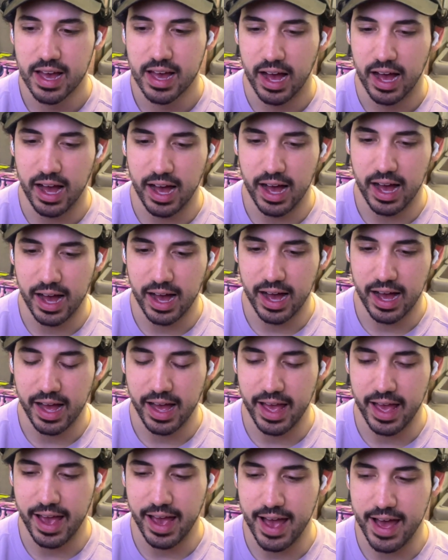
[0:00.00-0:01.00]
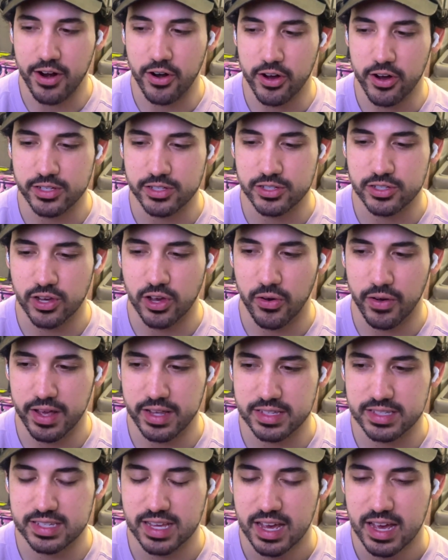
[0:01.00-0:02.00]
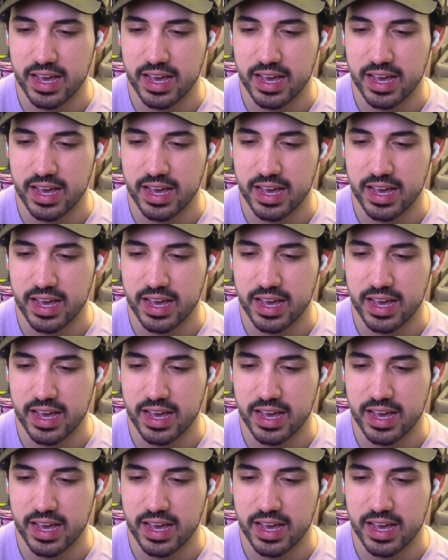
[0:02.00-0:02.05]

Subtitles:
at all. So it's